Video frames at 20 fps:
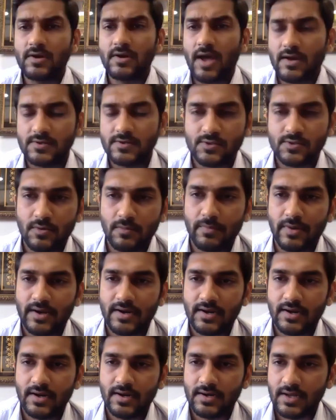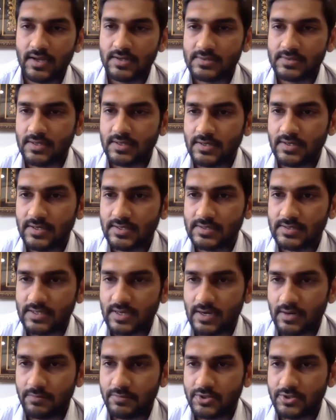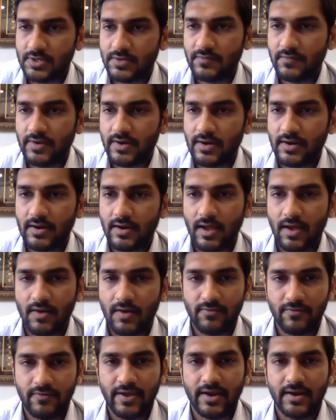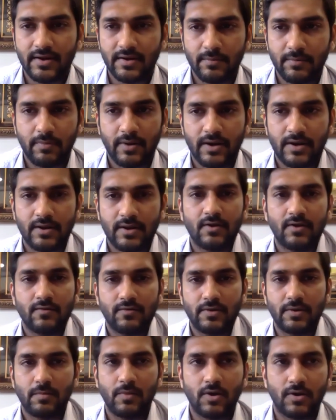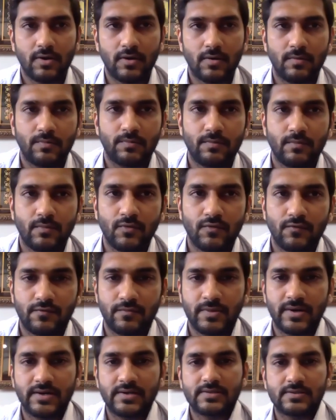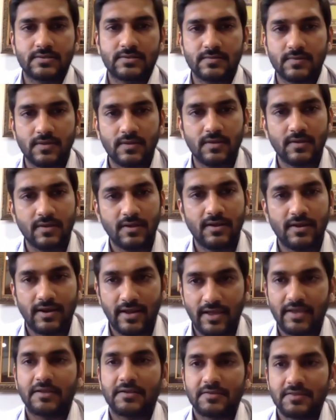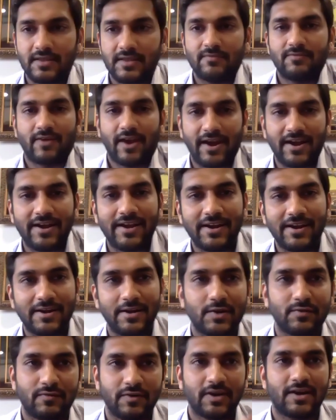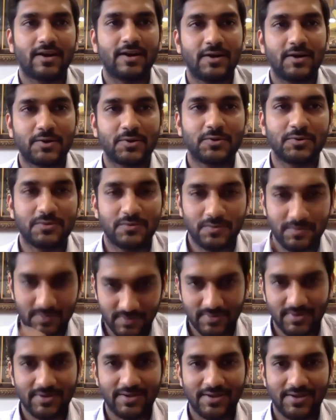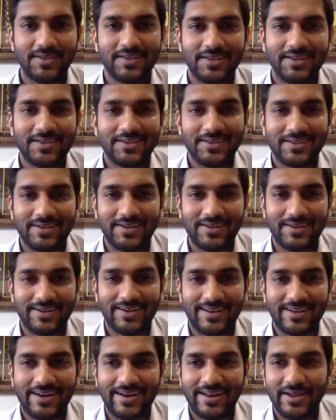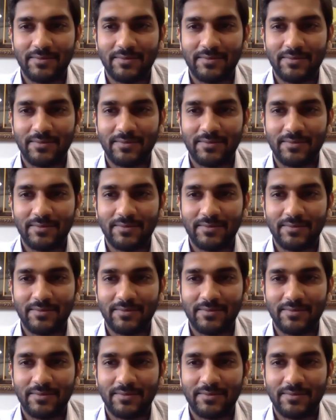tarso-metatarsal disruption will affect patellofemoral movements? Like we're finding it difficult to connect.